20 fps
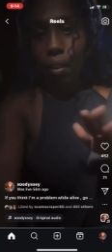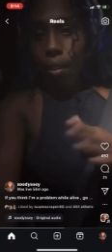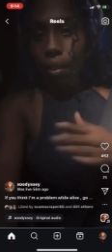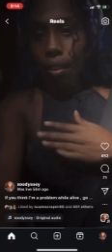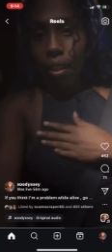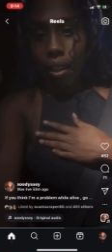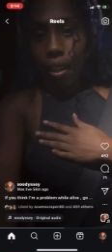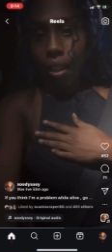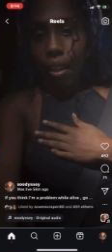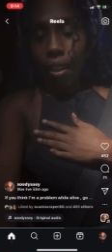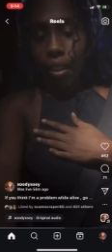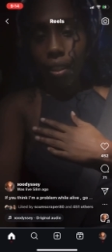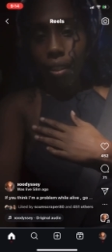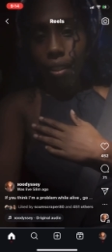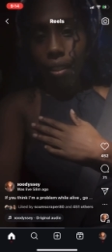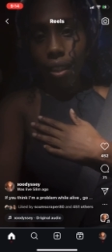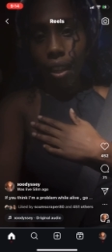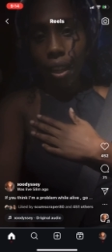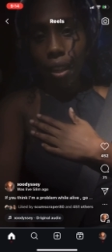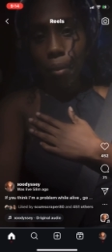all that I
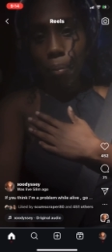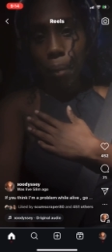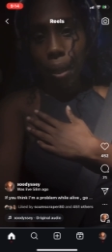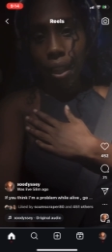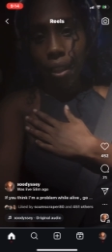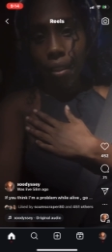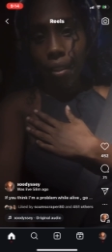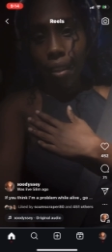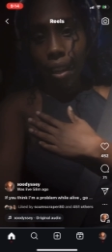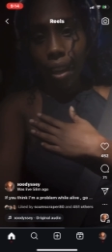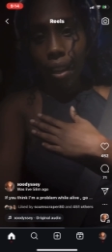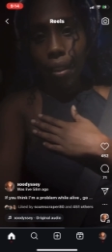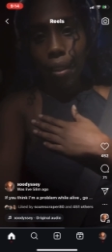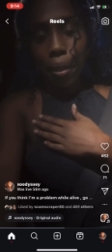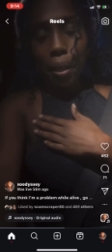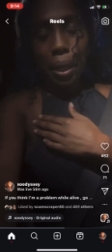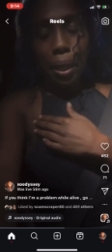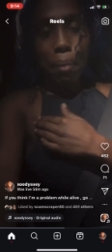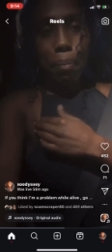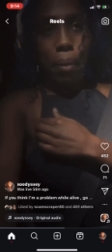admire that.
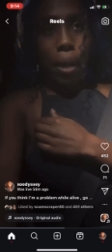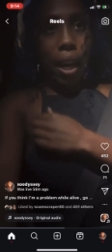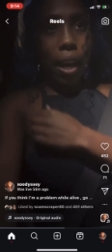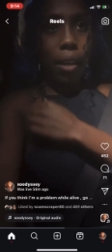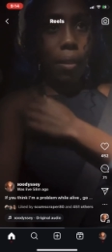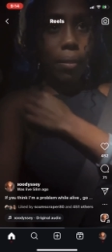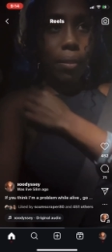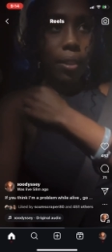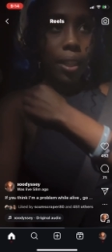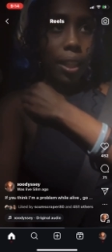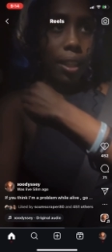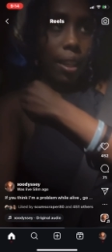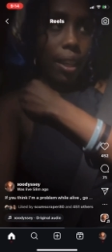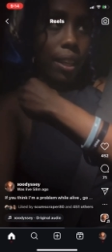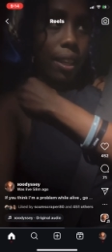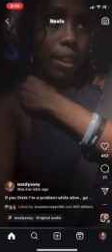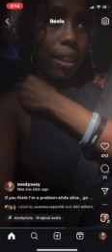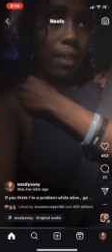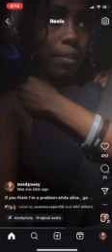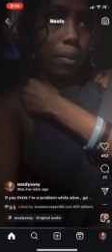But I don't think
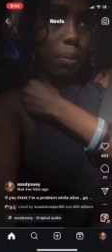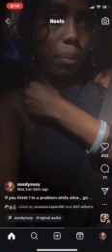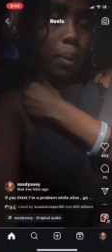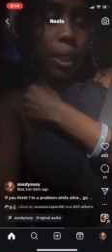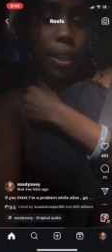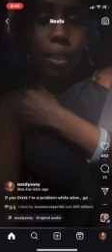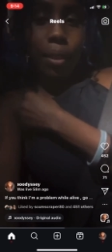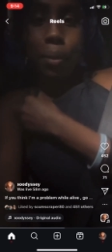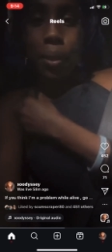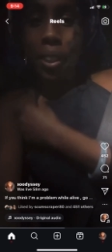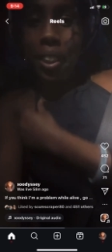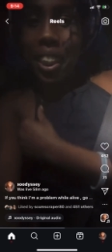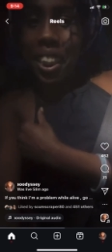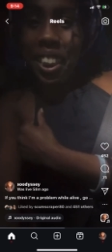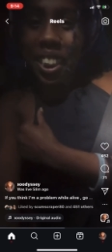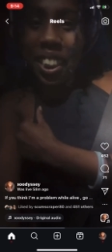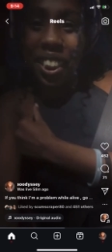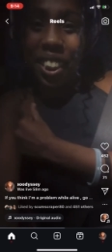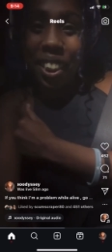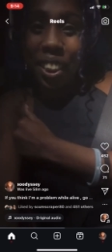I could ever be in a
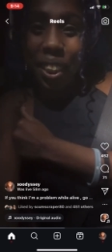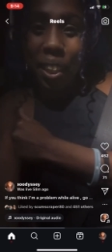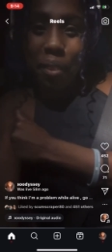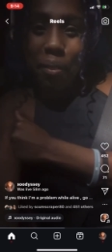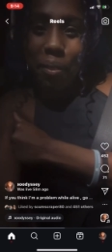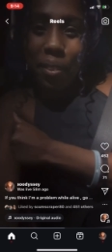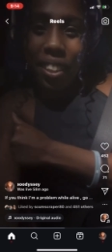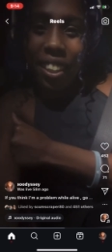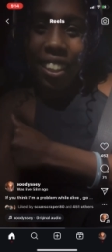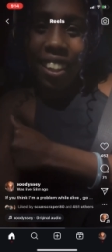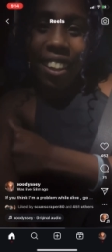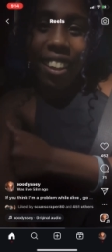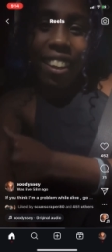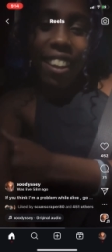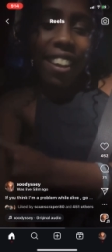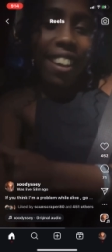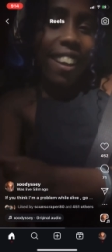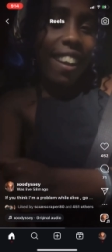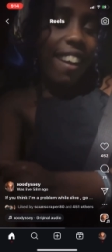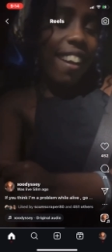relationship.
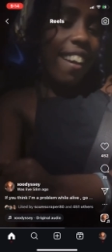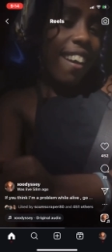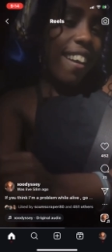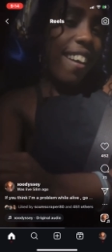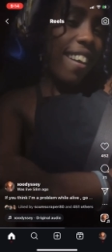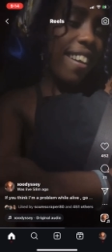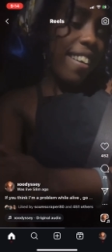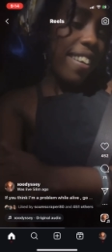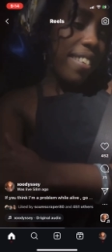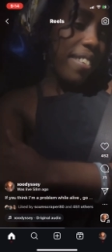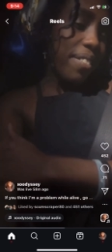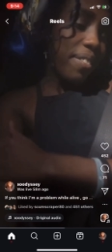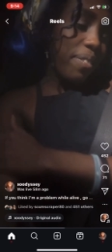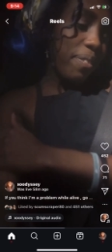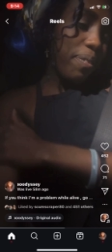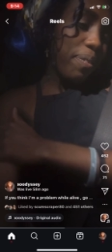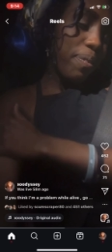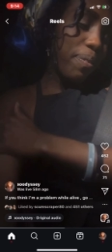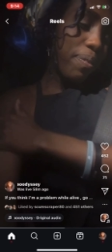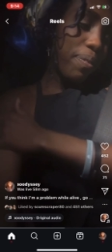
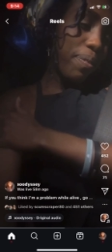Again,